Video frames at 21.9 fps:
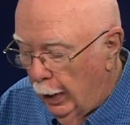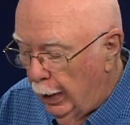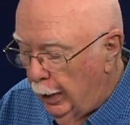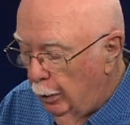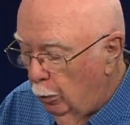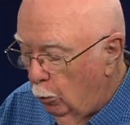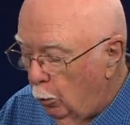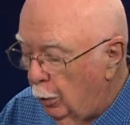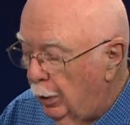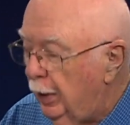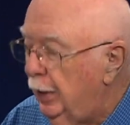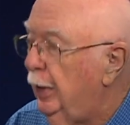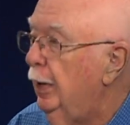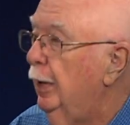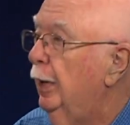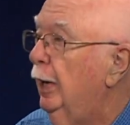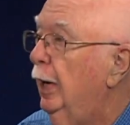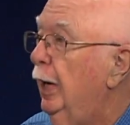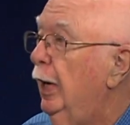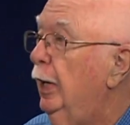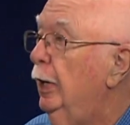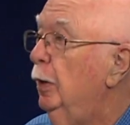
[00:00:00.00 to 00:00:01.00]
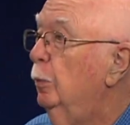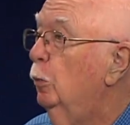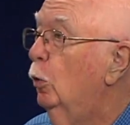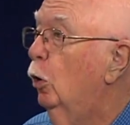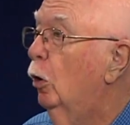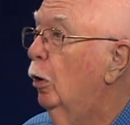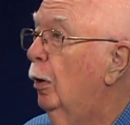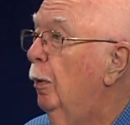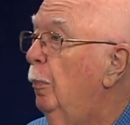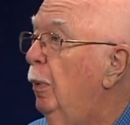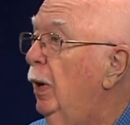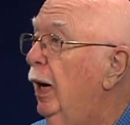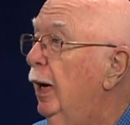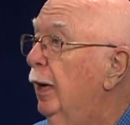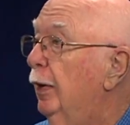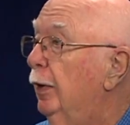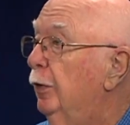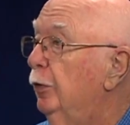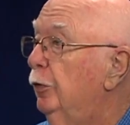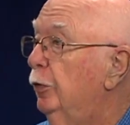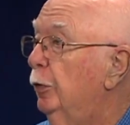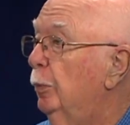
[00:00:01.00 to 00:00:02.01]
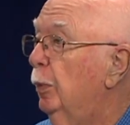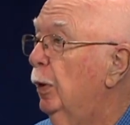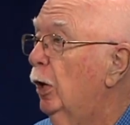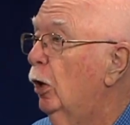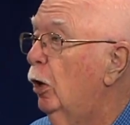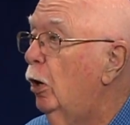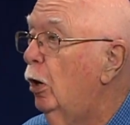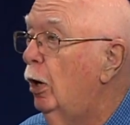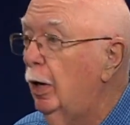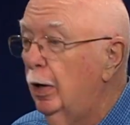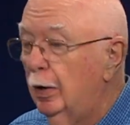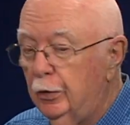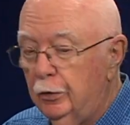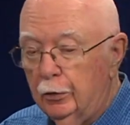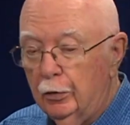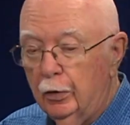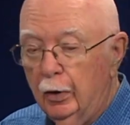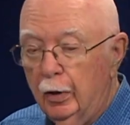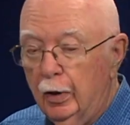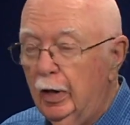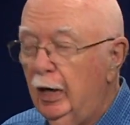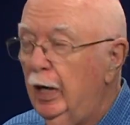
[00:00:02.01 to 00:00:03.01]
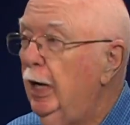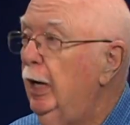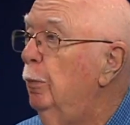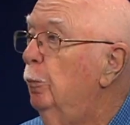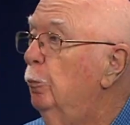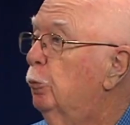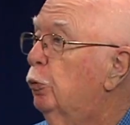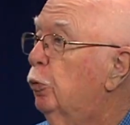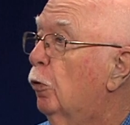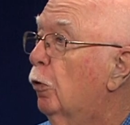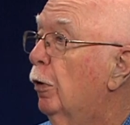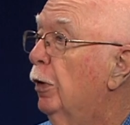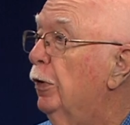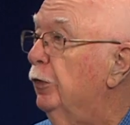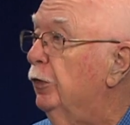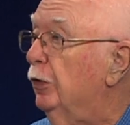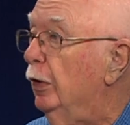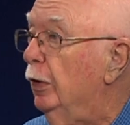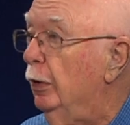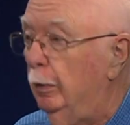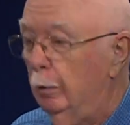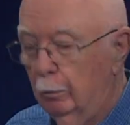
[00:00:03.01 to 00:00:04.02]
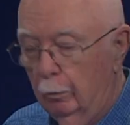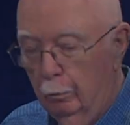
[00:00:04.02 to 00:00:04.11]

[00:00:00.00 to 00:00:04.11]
I don't want to hear any more about it. She belongs yep. in prison.